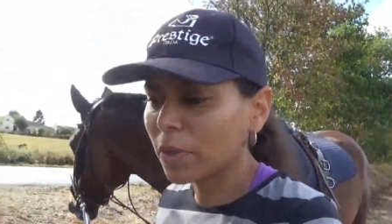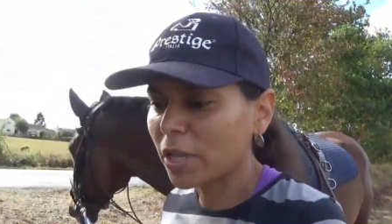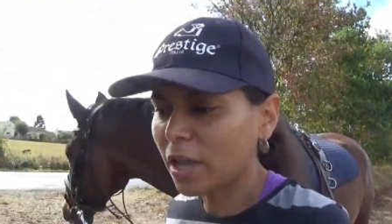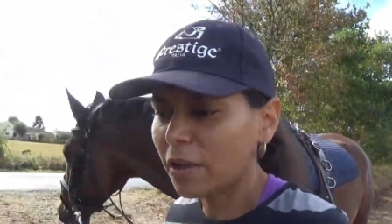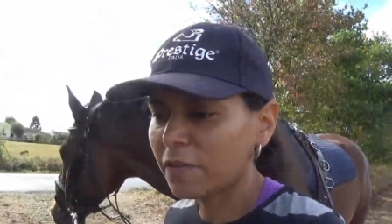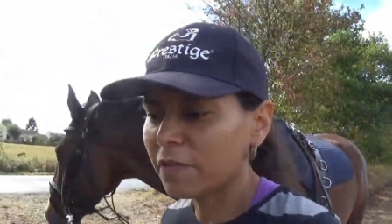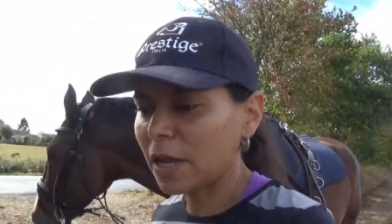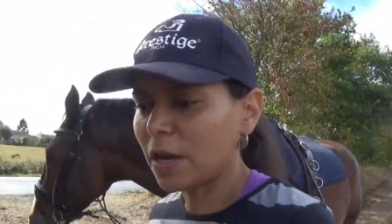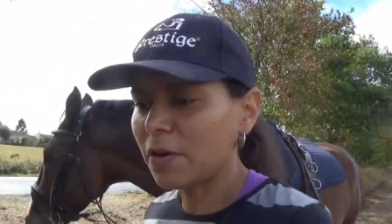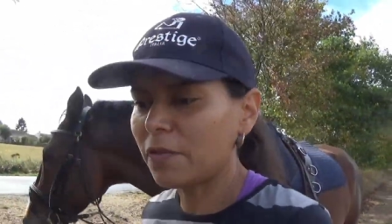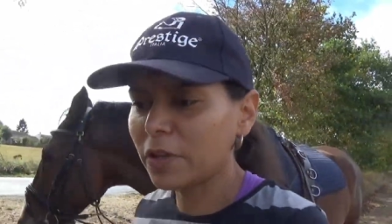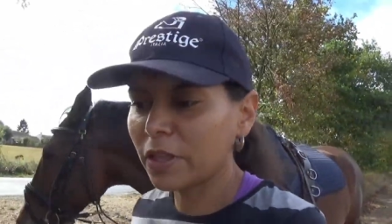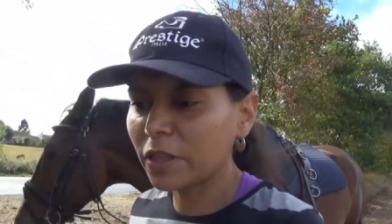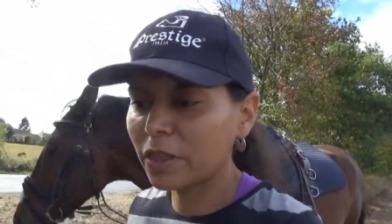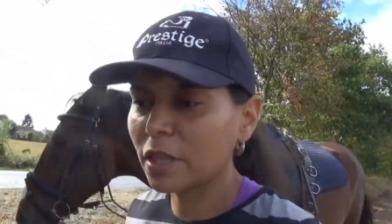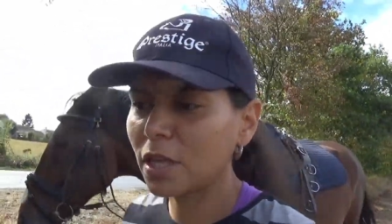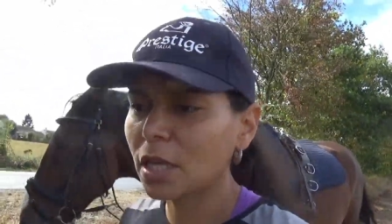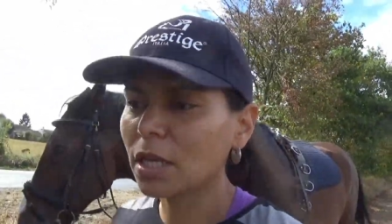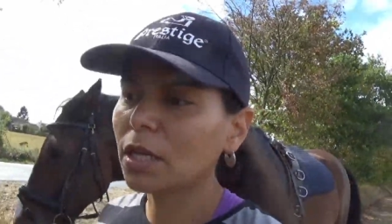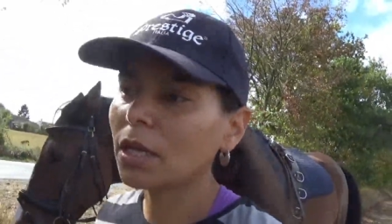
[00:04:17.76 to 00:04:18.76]
we have
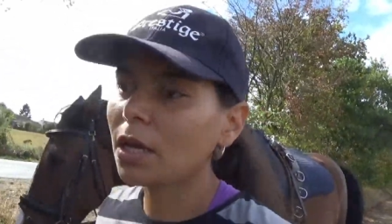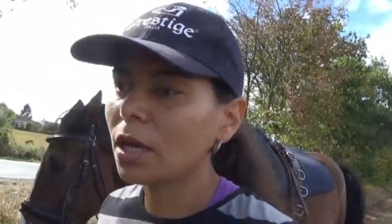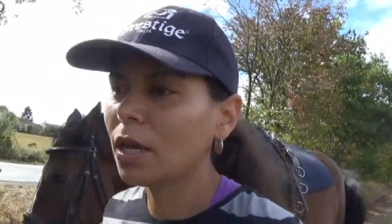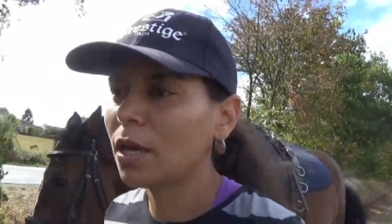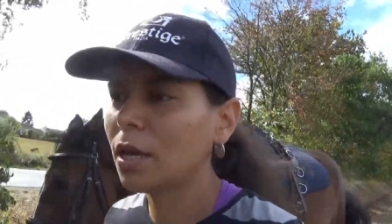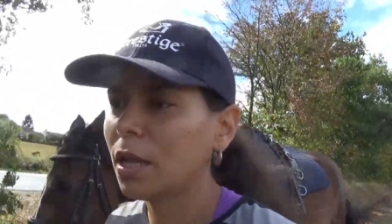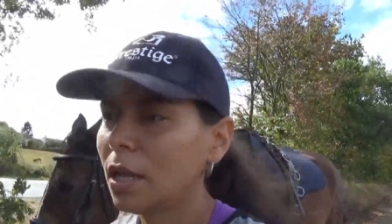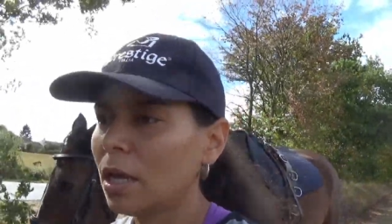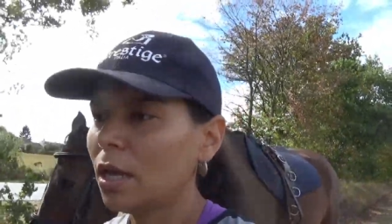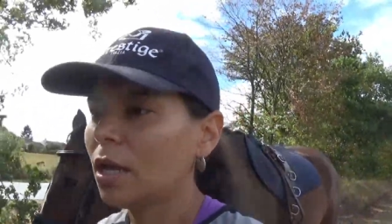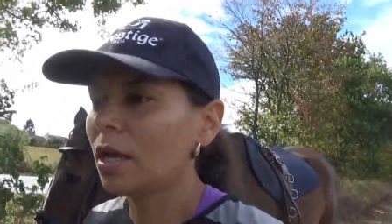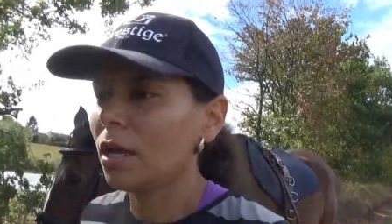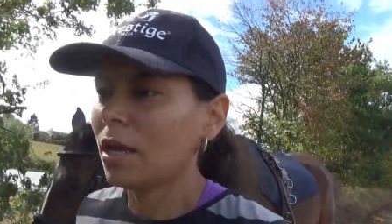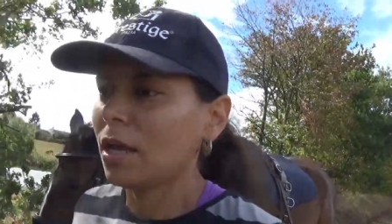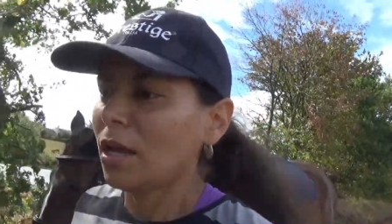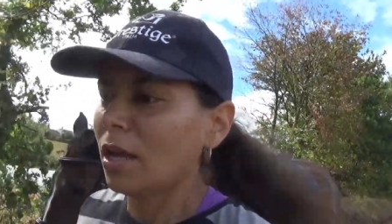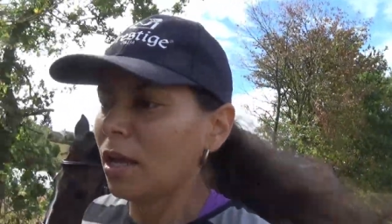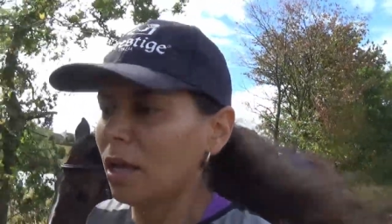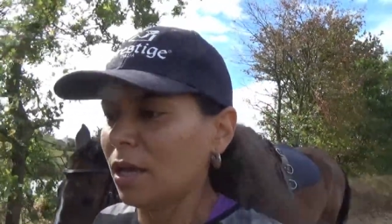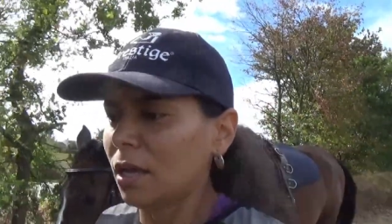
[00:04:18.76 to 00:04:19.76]
everything
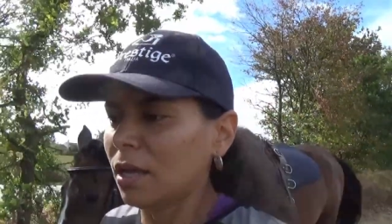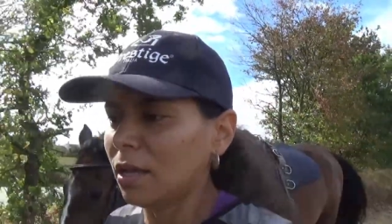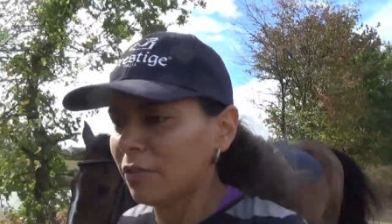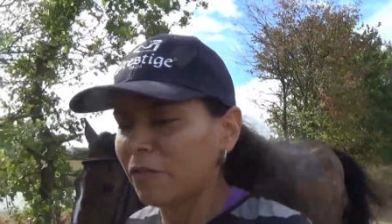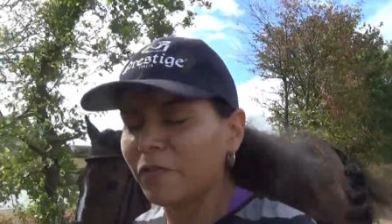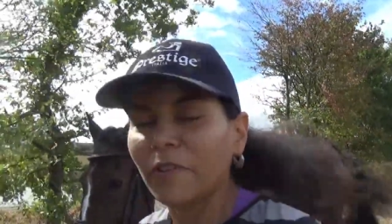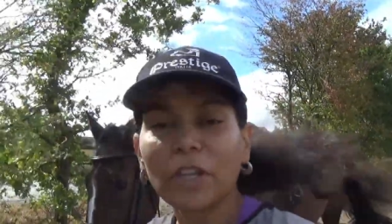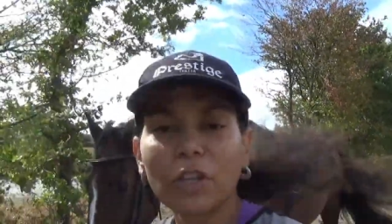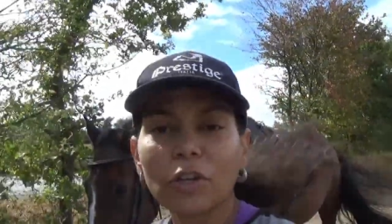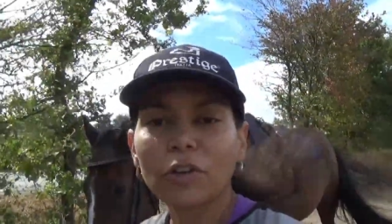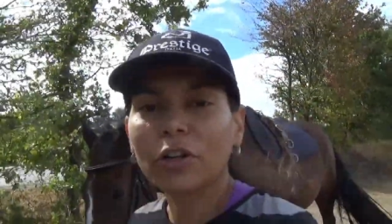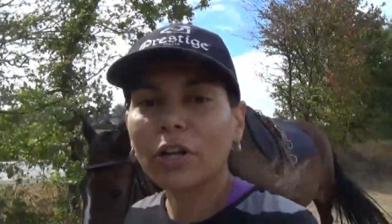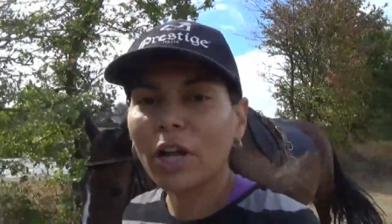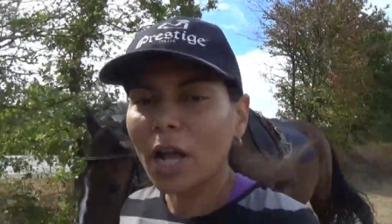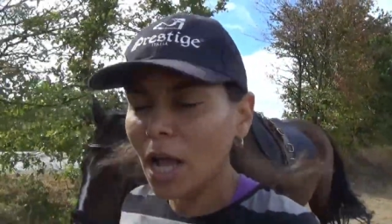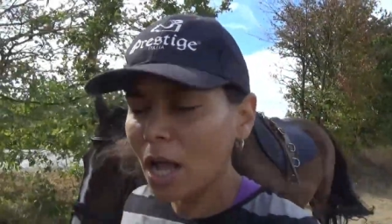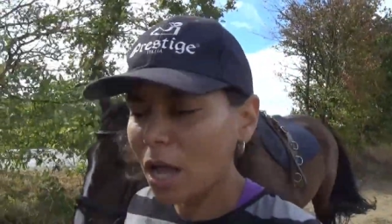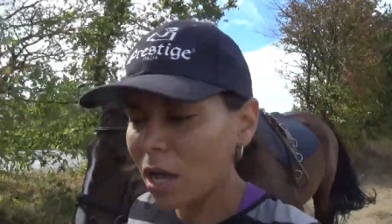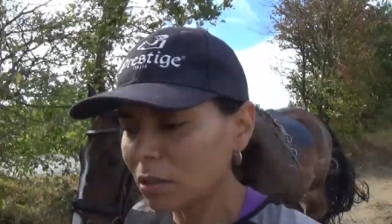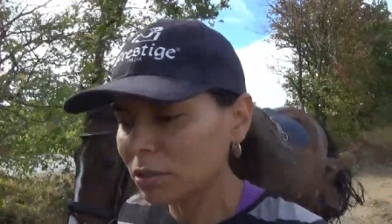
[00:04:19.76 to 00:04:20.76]
figured
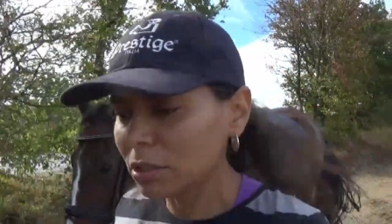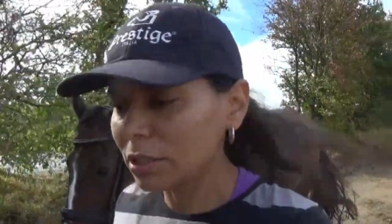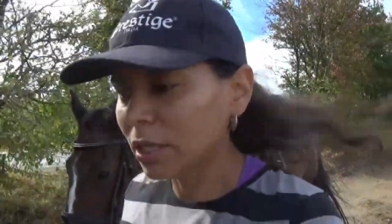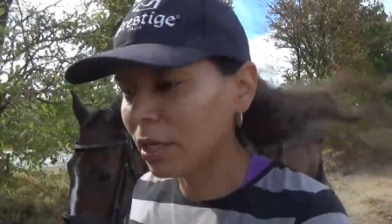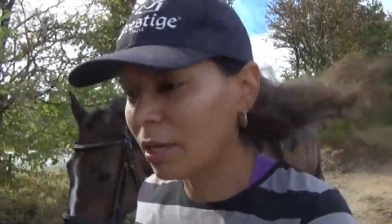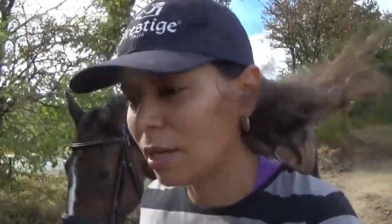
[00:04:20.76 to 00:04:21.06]
out